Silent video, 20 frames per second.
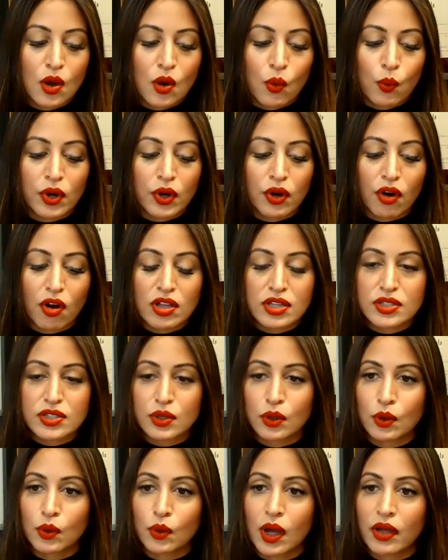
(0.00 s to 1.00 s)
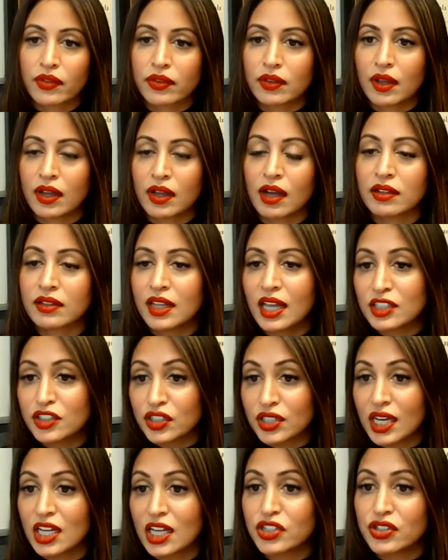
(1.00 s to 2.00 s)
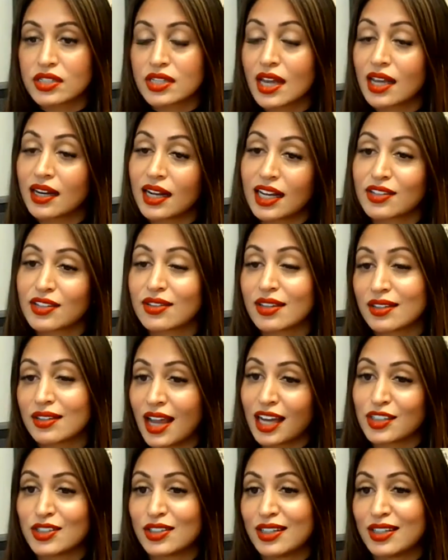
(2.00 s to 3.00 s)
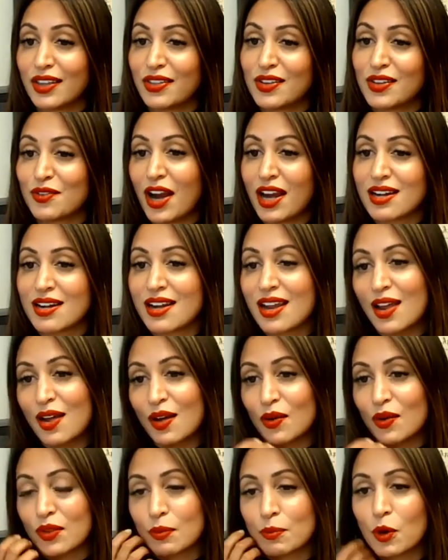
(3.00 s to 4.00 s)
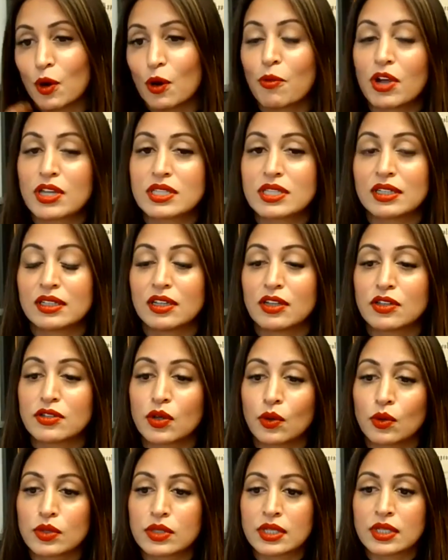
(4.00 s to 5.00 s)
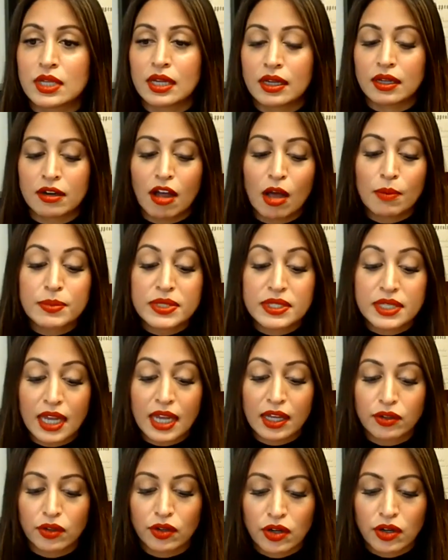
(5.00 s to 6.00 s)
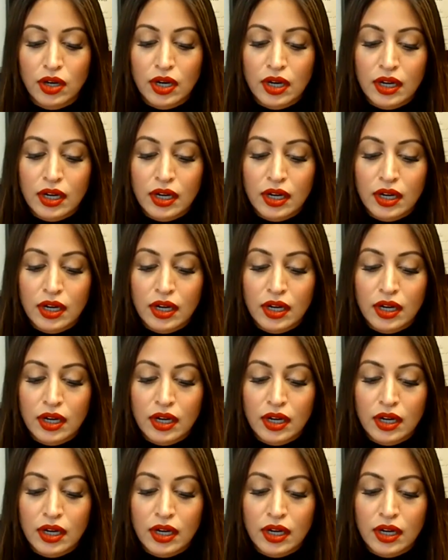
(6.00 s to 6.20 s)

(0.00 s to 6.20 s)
We are also on the education side. Actually, I think right now the borough president is hosting an upstander